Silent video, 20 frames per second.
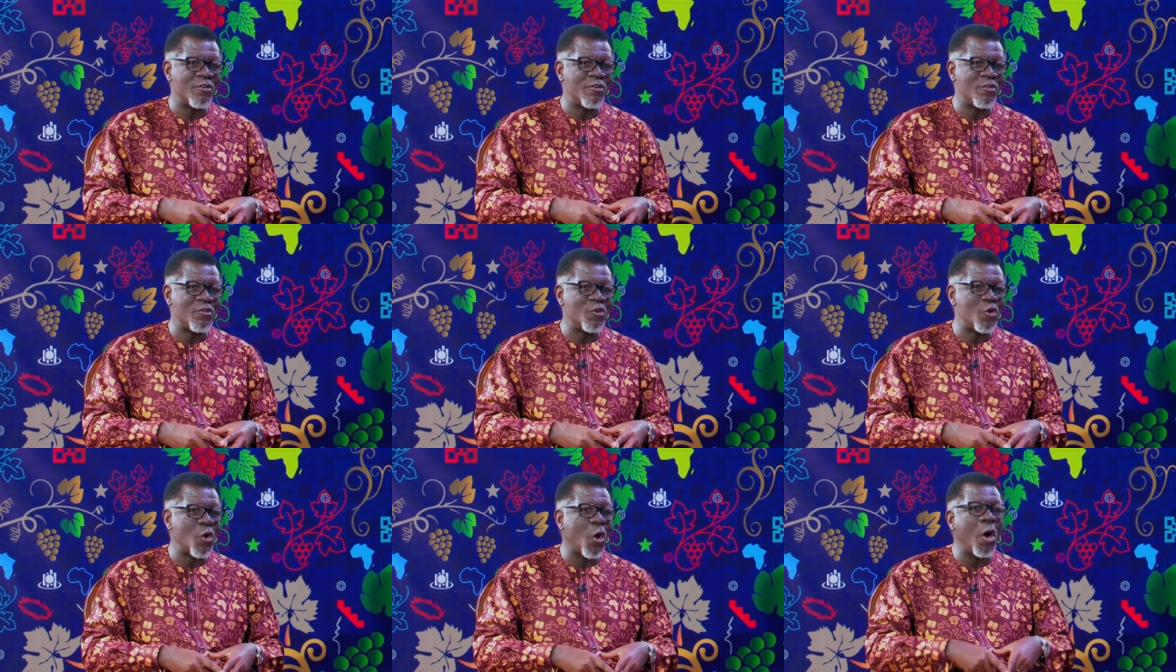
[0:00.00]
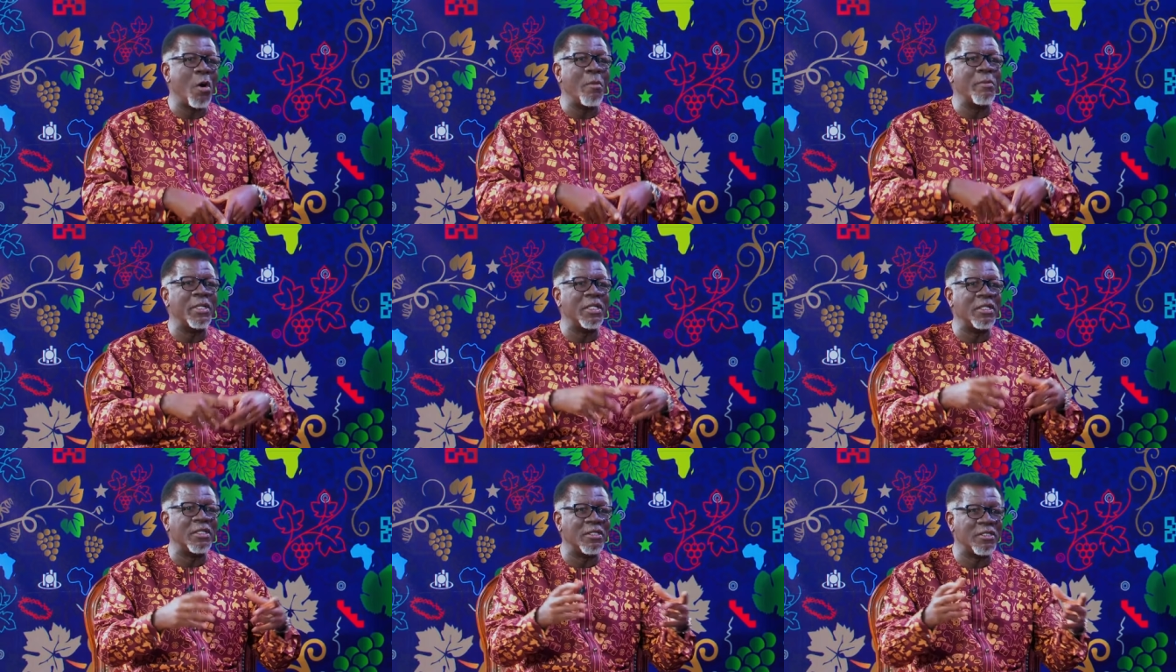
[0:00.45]

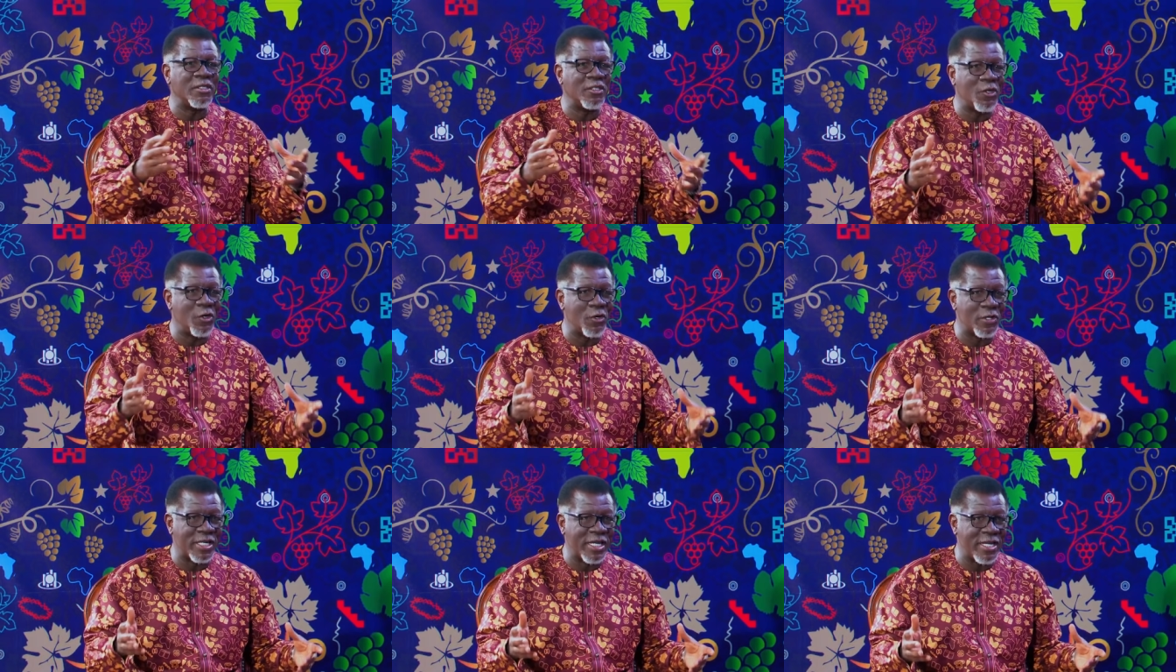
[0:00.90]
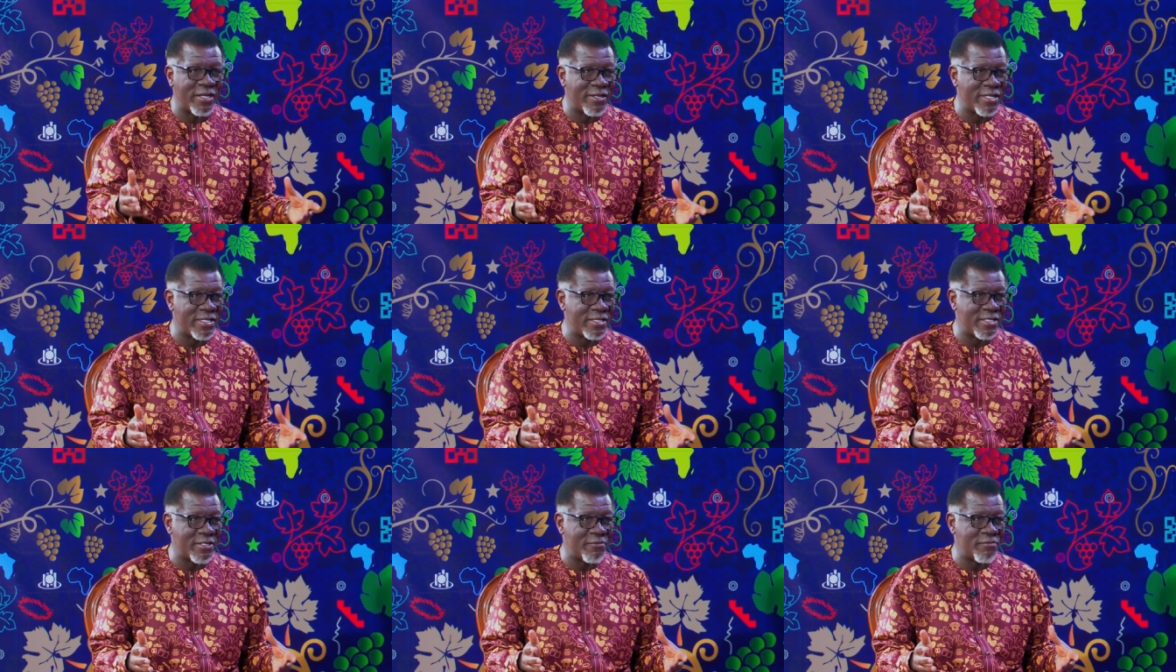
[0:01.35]
normal
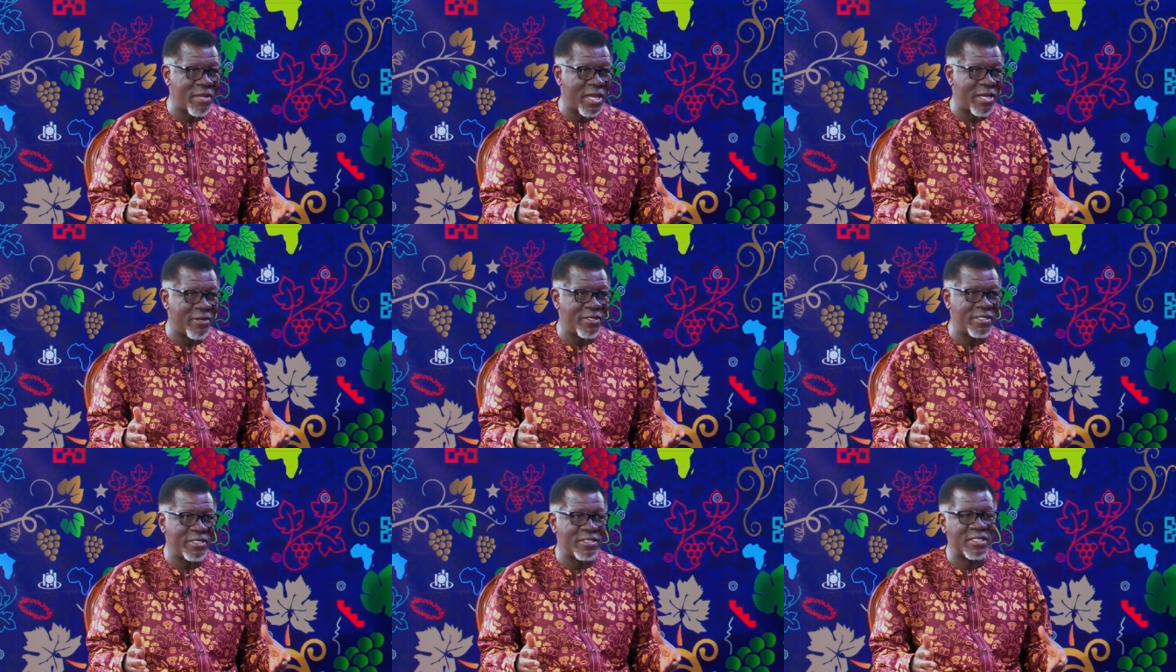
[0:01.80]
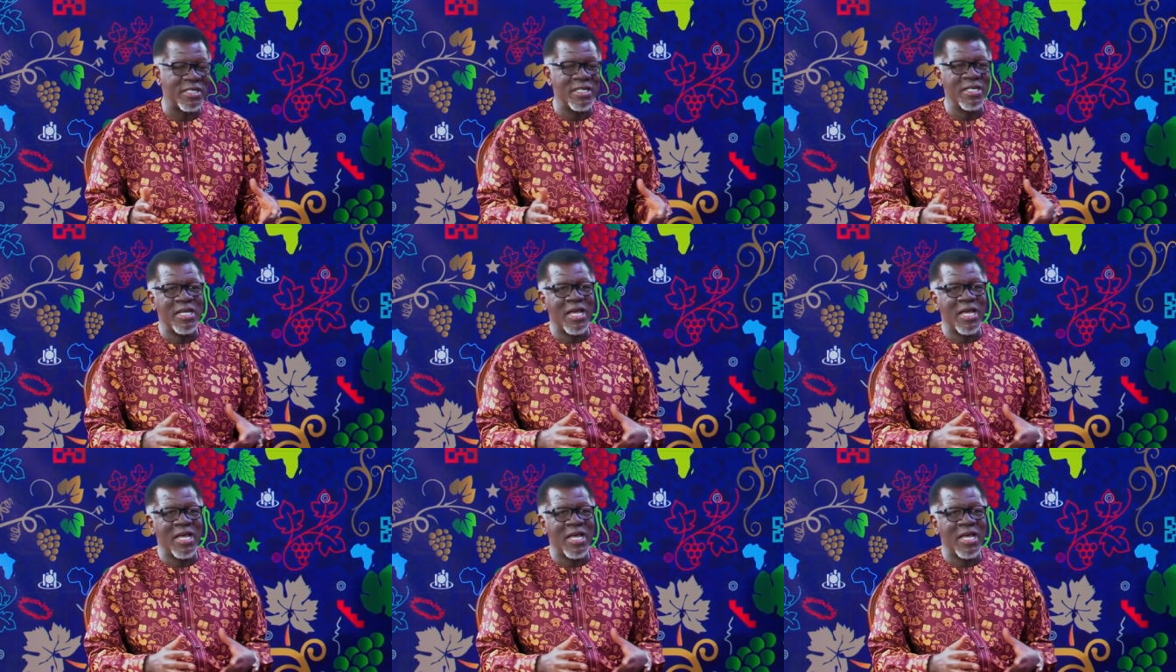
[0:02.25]
occurrence in marriage.